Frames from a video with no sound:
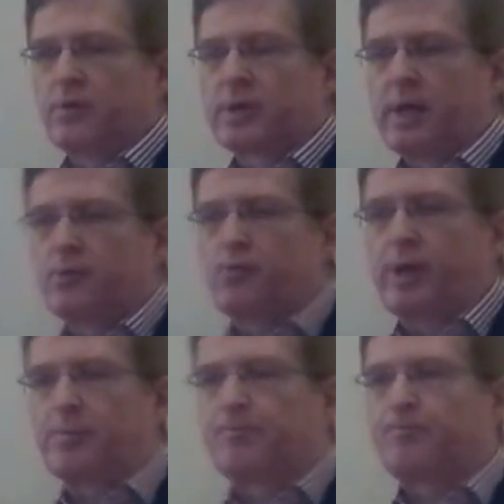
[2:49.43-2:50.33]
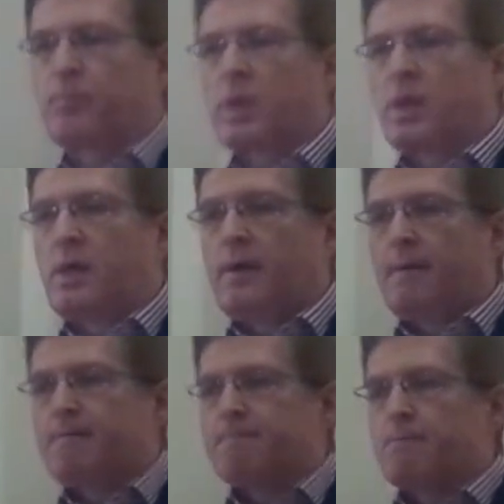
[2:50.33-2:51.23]
foreign country.
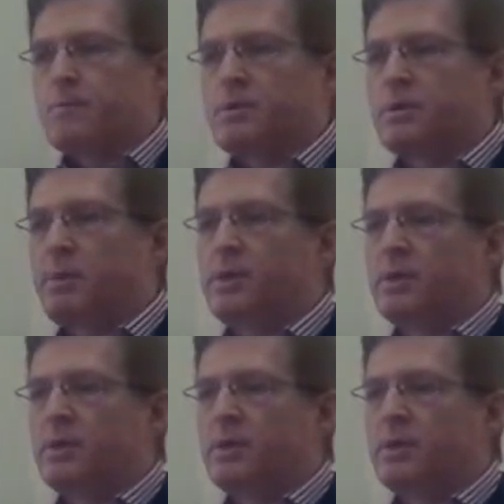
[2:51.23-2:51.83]
To me,